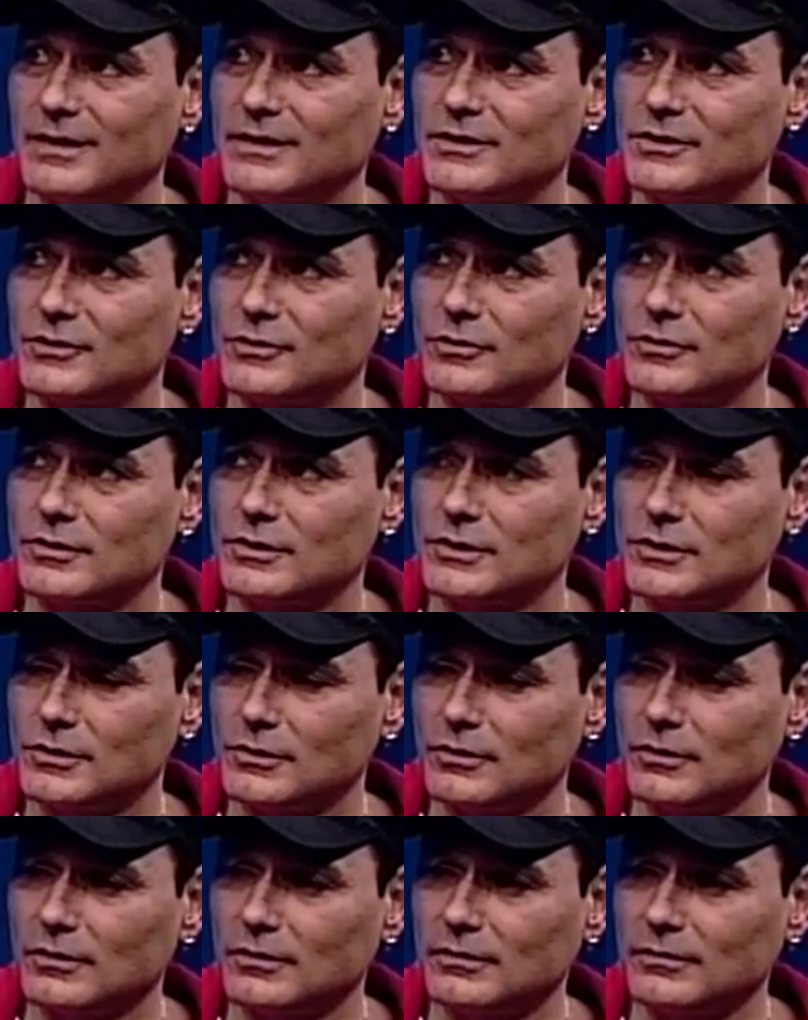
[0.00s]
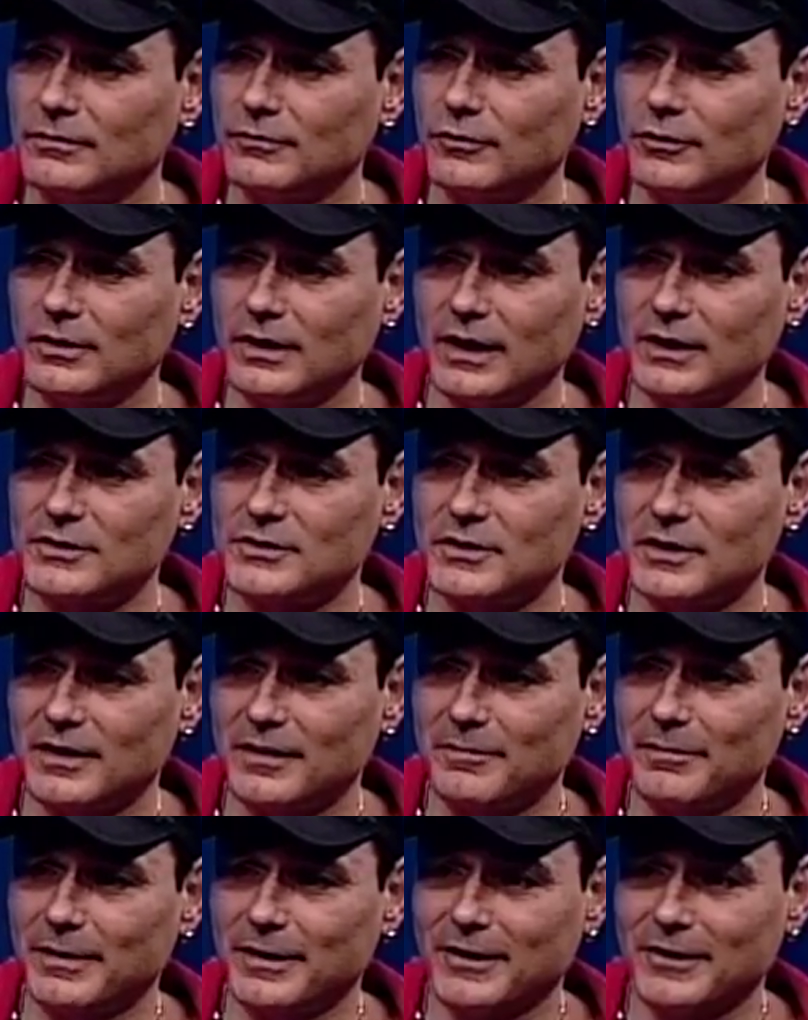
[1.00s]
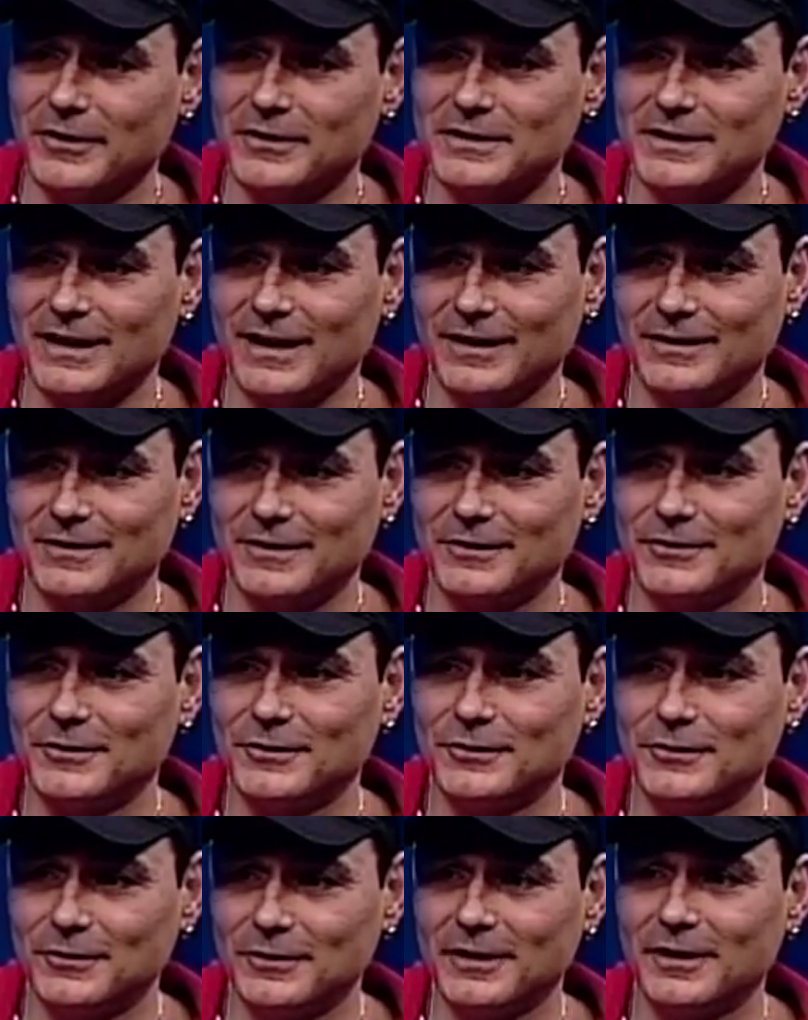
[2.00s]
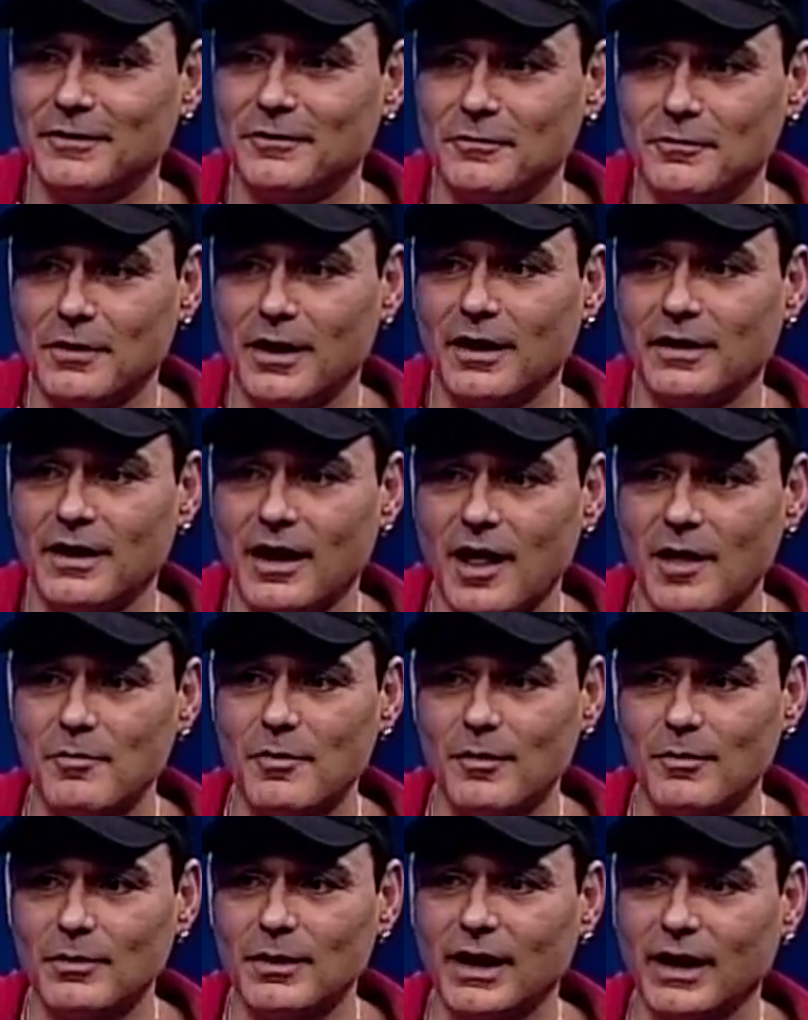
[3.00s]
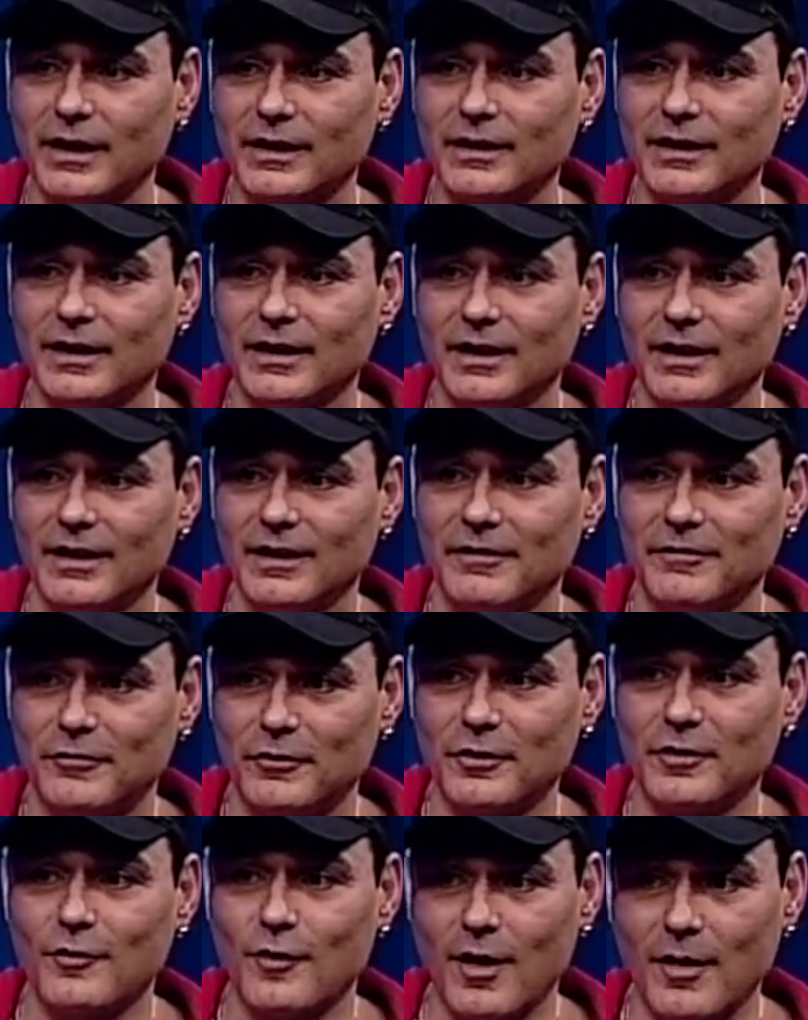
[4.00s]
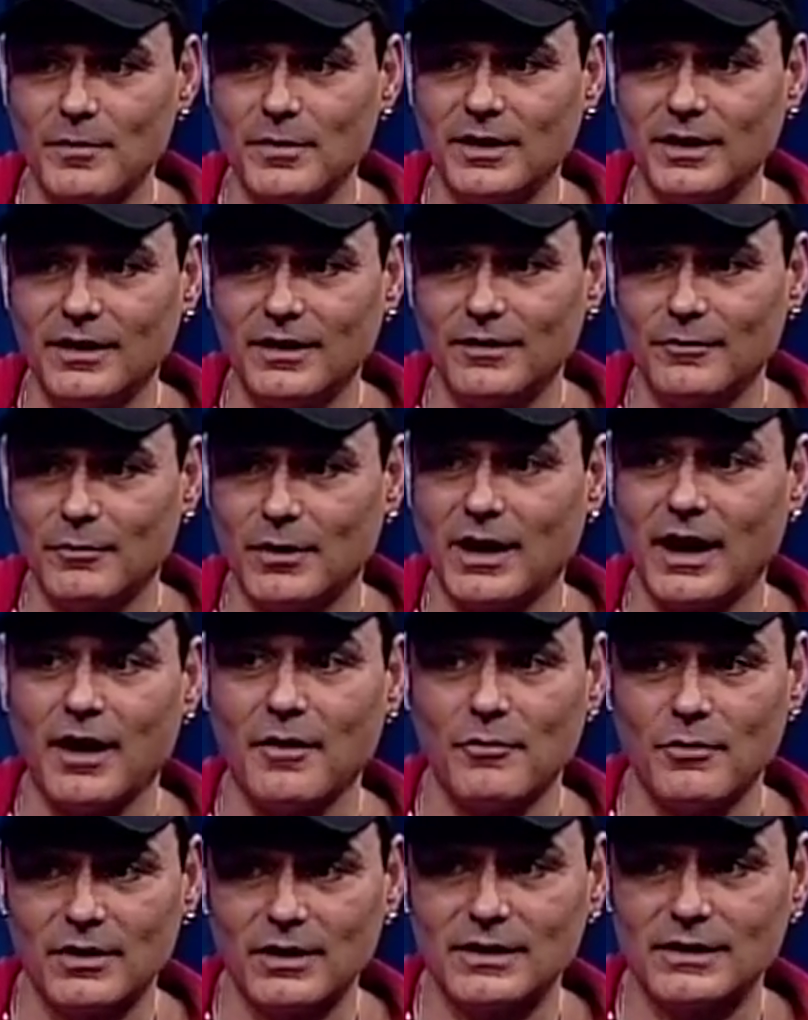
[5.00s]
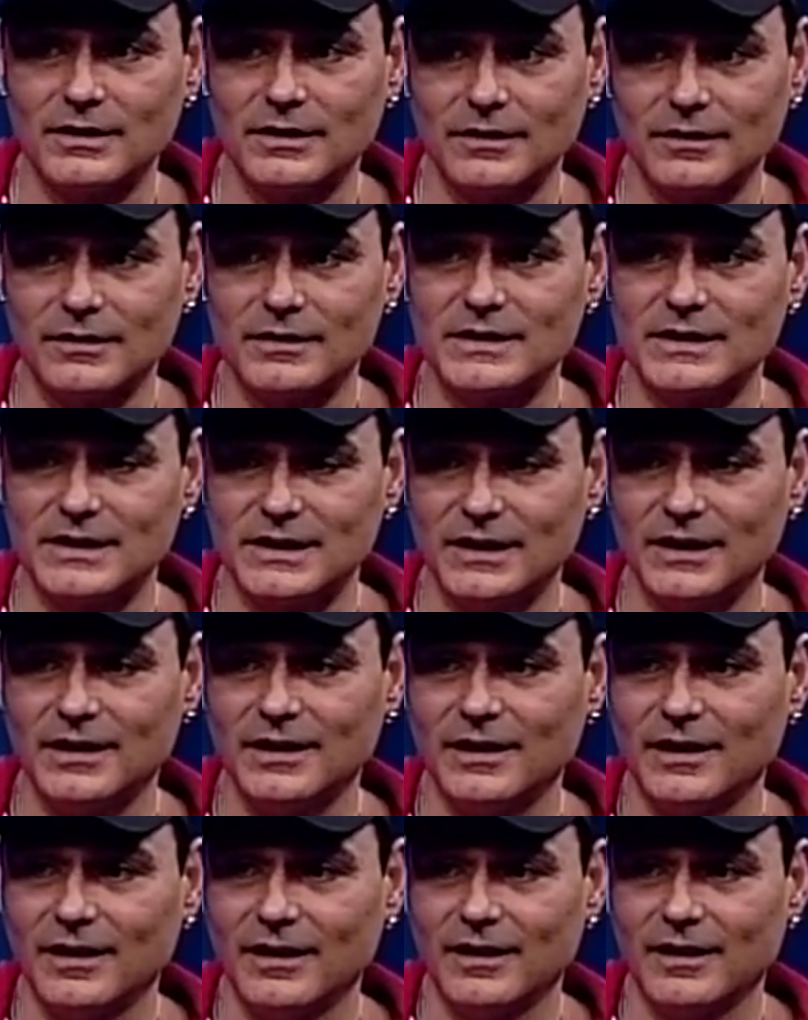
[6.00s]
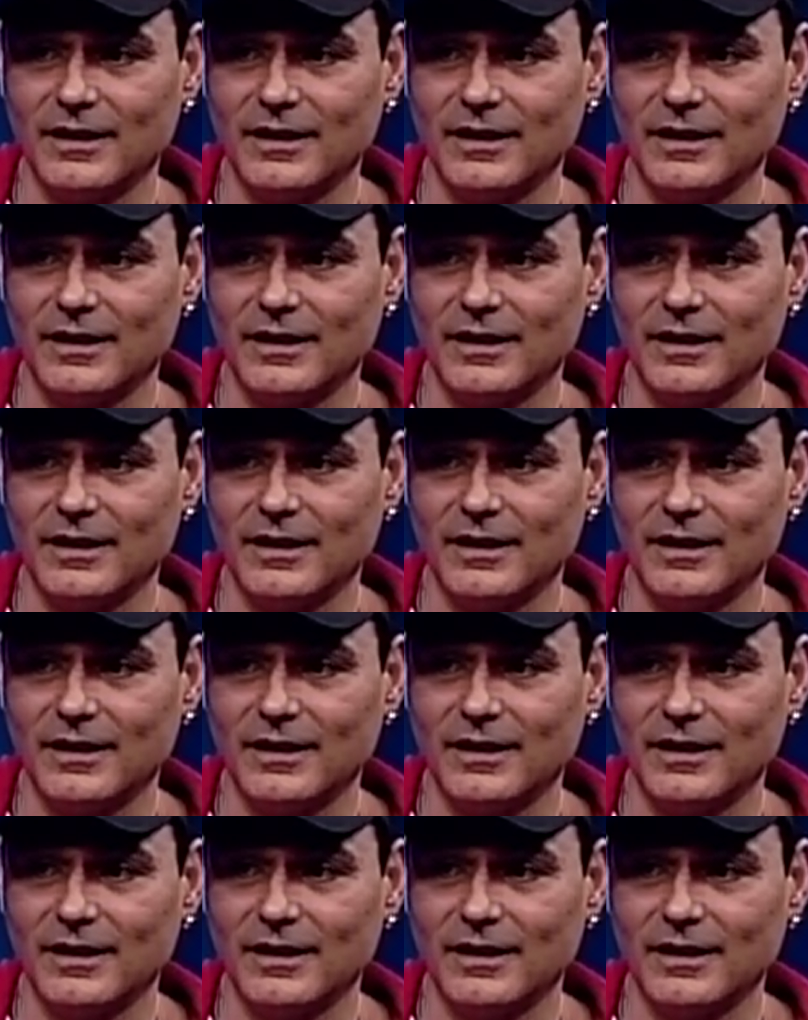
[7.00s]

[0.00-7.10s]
it's too soon for next year, because to do an album like for Grammy, what I want to see.